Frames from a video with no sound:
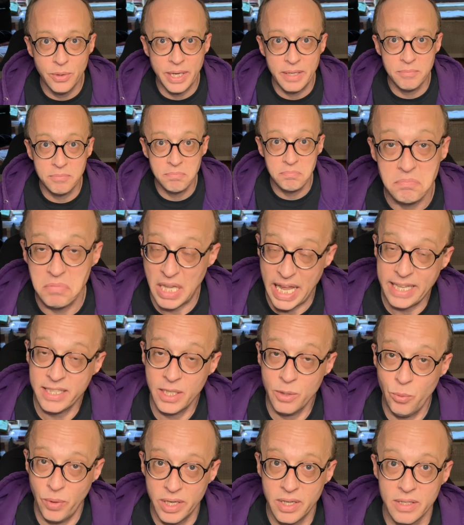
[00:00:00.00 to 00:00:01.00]
and
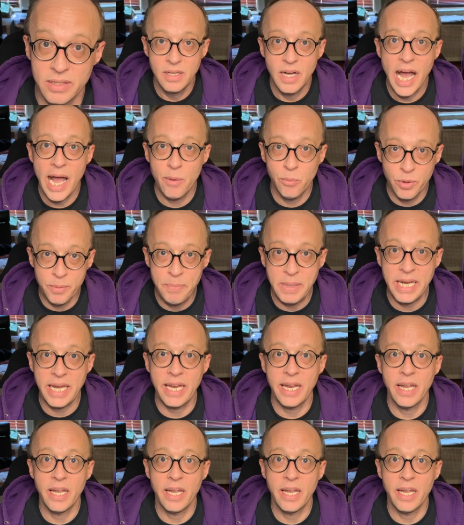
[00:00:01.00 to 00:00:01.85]
likely will, I would be